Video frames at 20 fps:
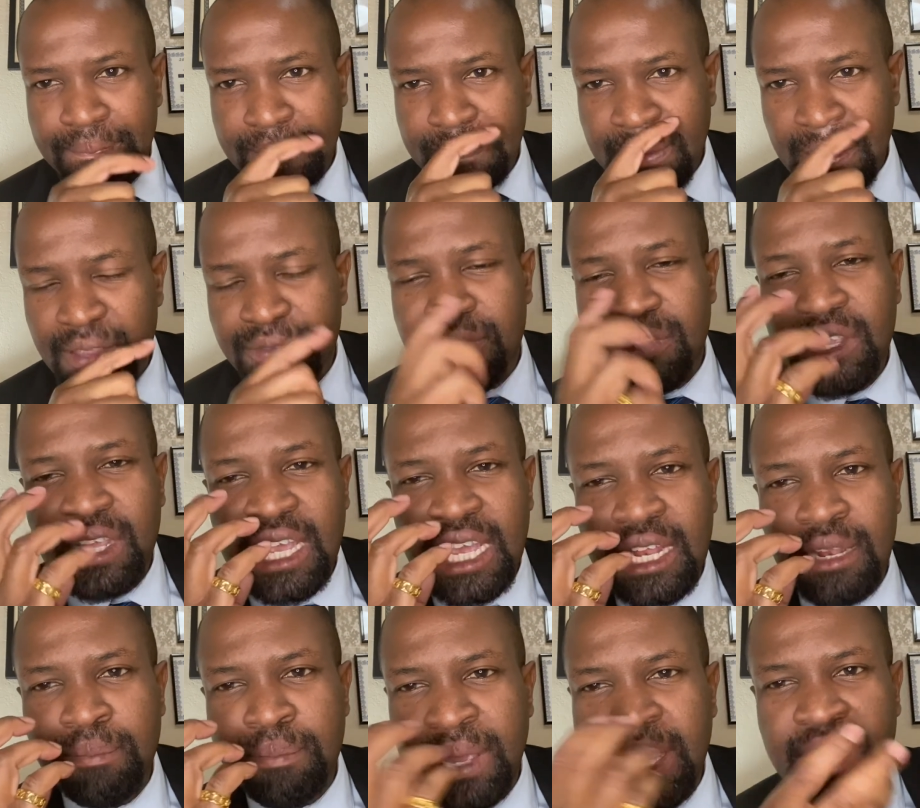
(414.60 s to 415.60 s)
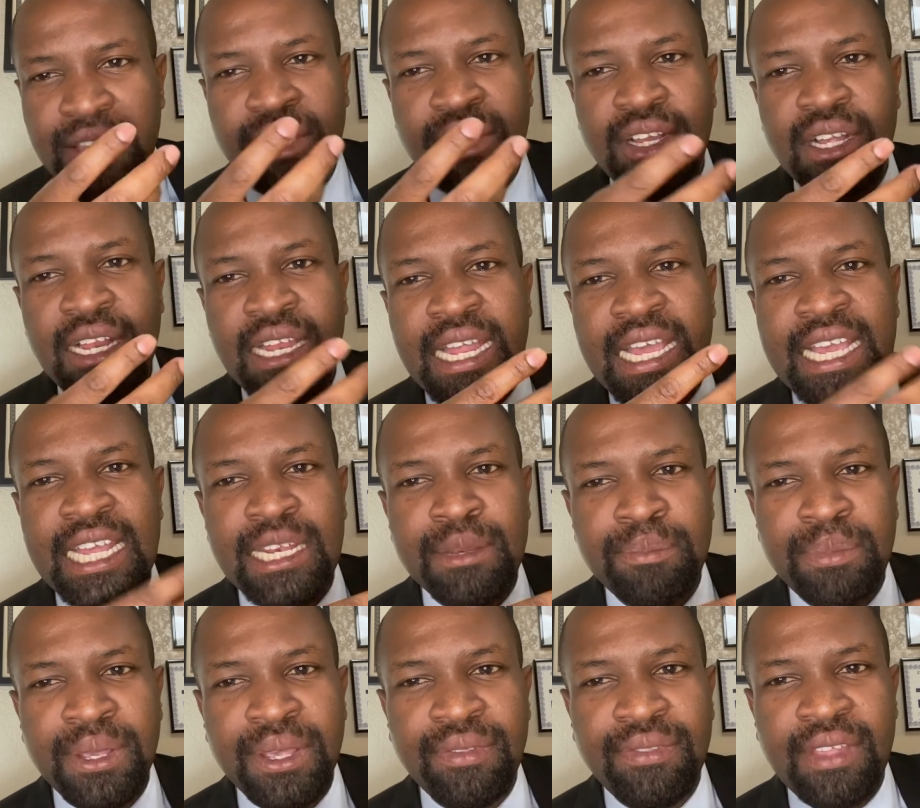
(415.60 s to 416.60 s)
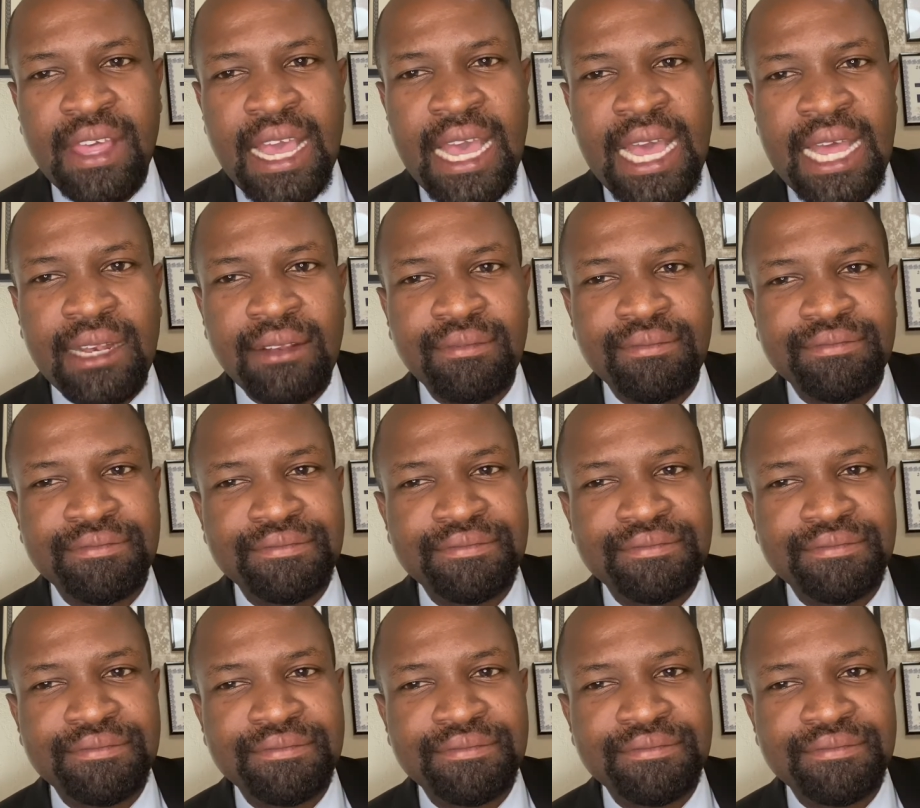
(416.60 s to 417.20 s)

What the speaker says: If you can make your client be that,